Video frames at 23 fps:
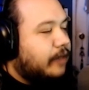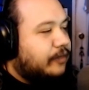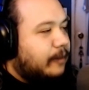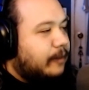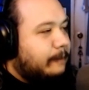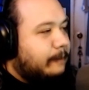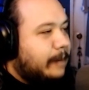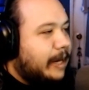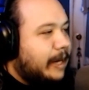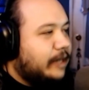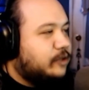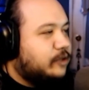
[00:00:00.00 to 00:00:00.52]
The
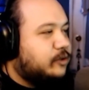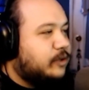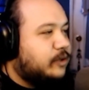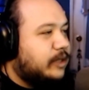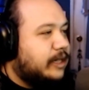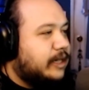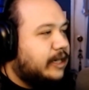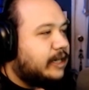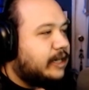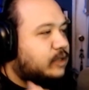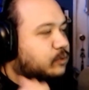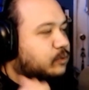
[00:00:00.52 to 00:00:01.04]

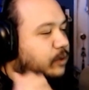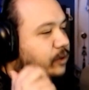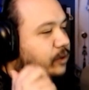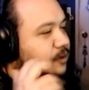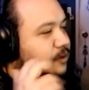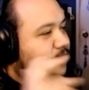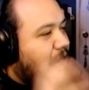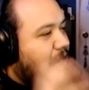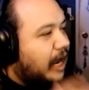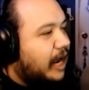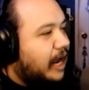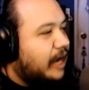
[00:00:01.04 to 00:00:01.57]
Matrix, when you
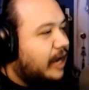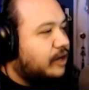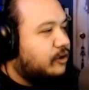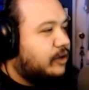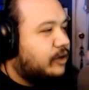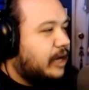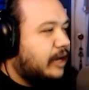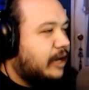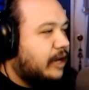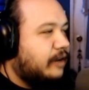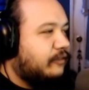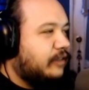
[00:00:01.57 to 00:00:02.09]
die, you
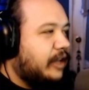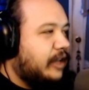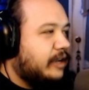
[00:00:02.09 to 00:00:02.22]
kind of